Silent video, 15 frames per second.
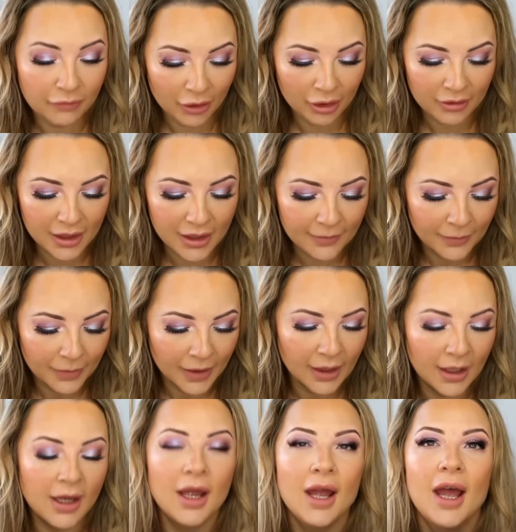for it.
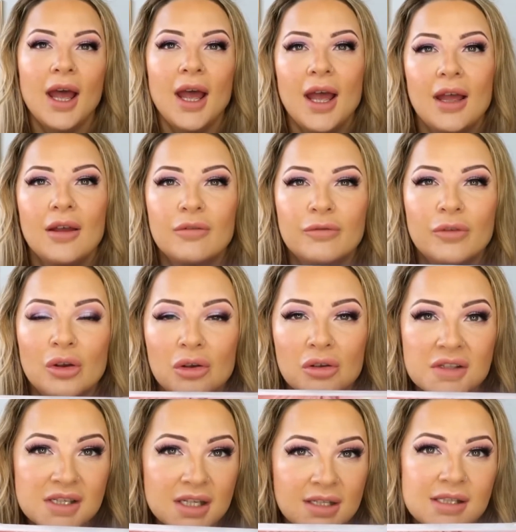
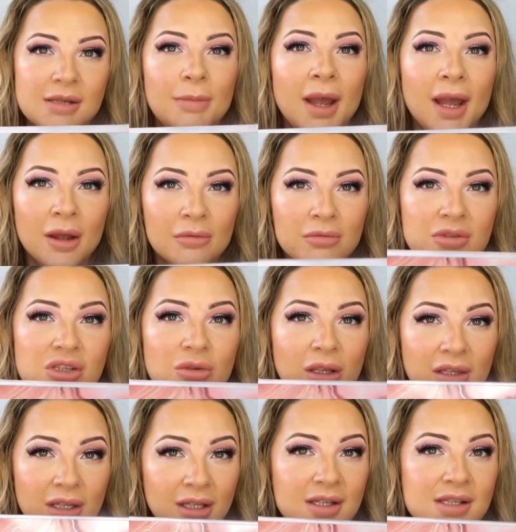For £60, do
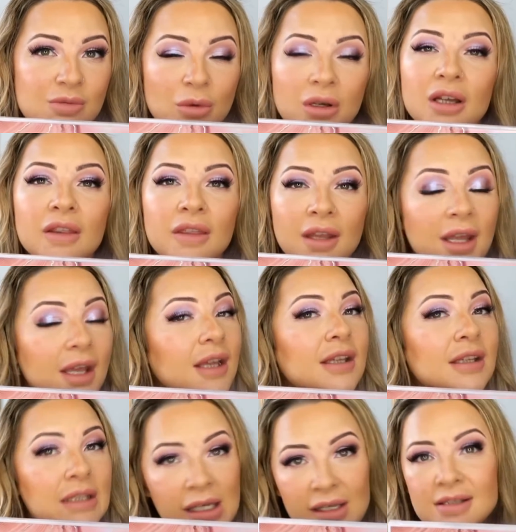I think it's worth it?
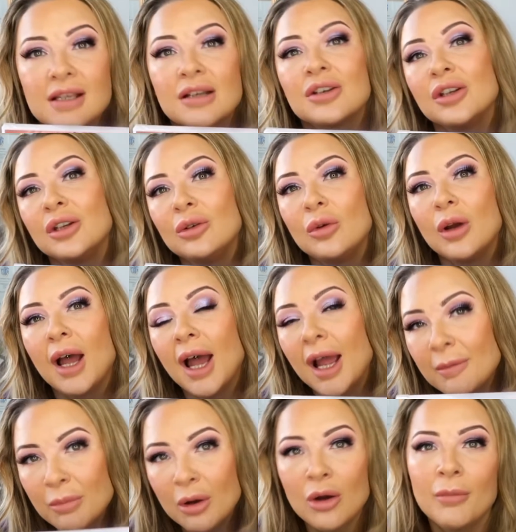Yes, I do.
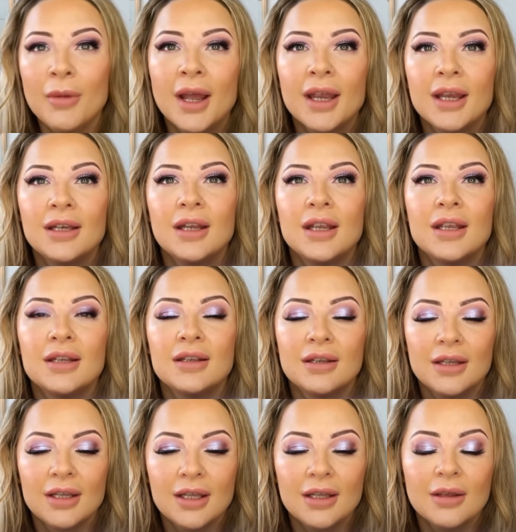I bought mine in
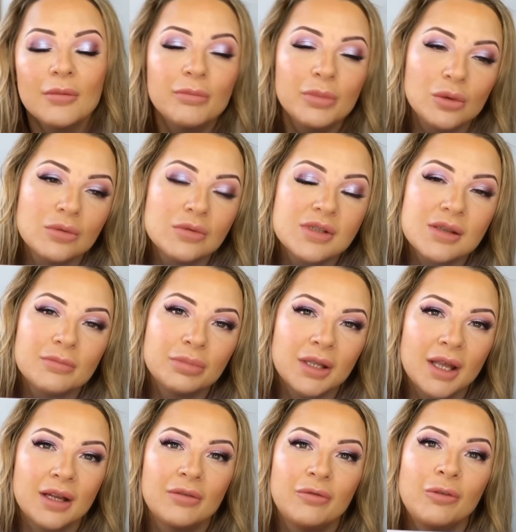the Boots
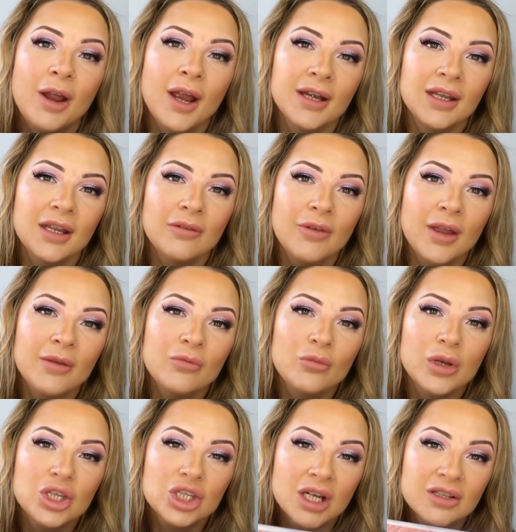Black Friday event,
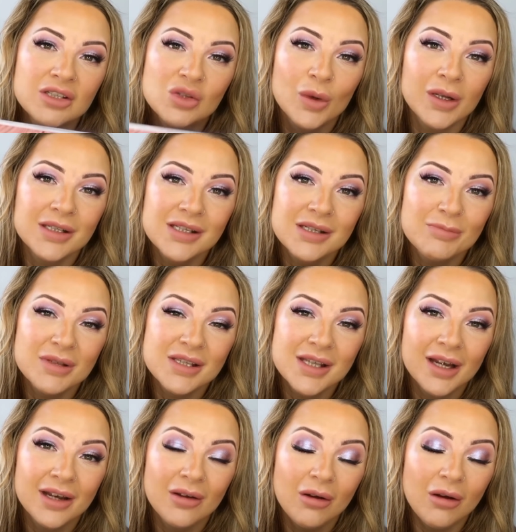which had
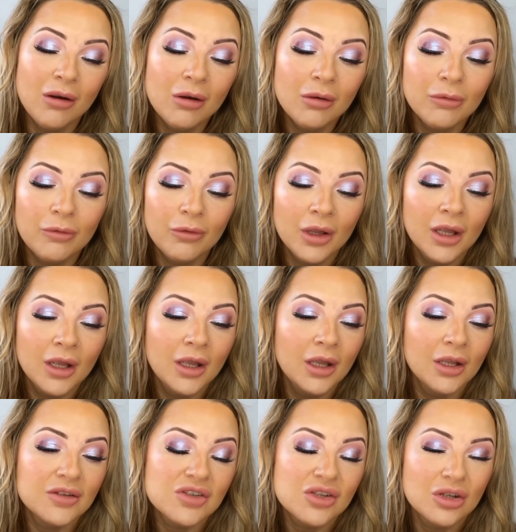20% off,
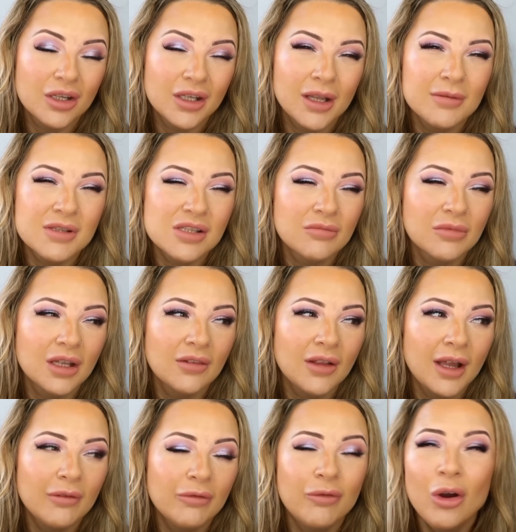so it came to something
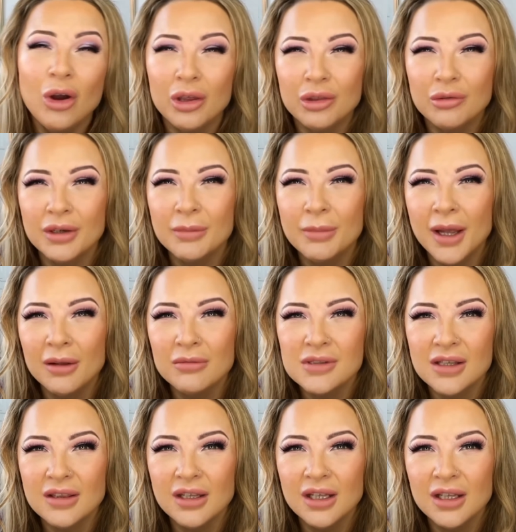like
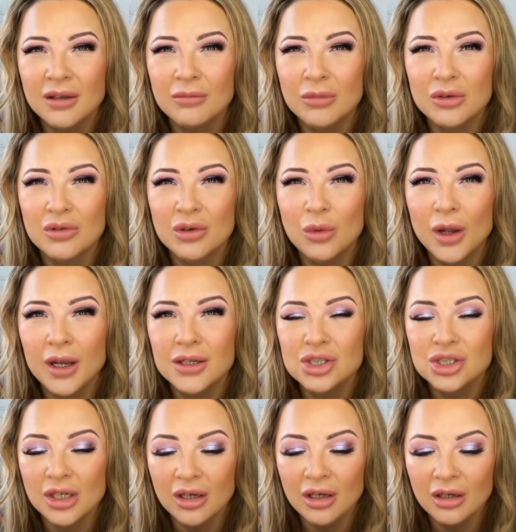£43, I think. I'm not quite
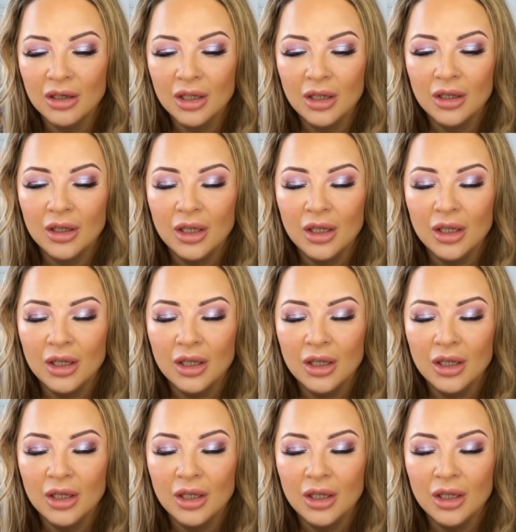sure.